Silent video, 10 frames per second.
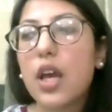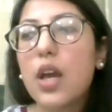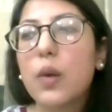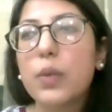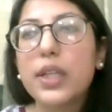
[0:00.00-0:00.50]

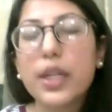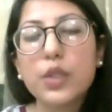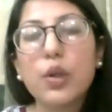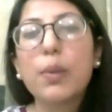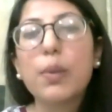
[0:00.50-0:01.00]
we tend
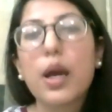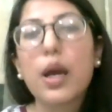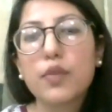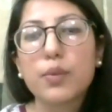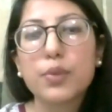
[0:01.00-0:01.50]
to
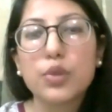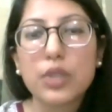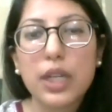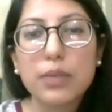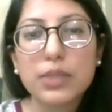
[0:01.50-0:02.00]
apply for
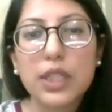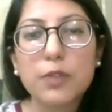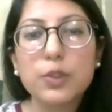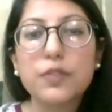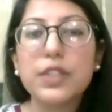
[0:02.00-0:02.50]
programs that
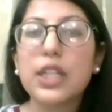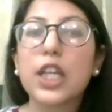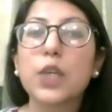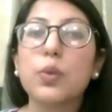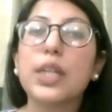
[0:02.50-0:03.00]
we feel
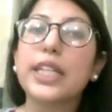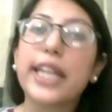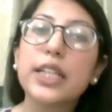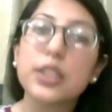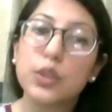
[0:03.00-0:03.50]
like we'll
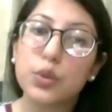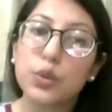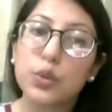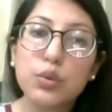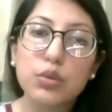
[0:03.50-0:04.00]
get
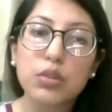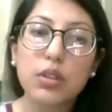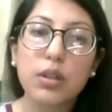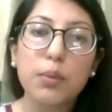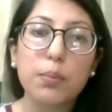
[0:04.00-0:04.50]
into,
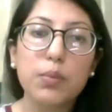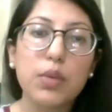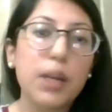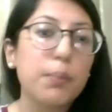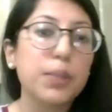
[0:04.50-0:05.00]

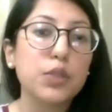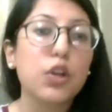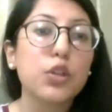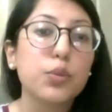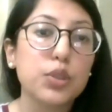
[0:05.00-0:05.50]
but not
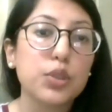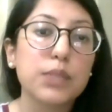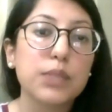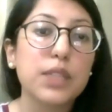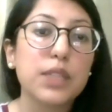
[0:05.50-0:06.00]
to
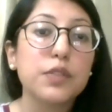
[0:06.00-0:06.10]
programs that we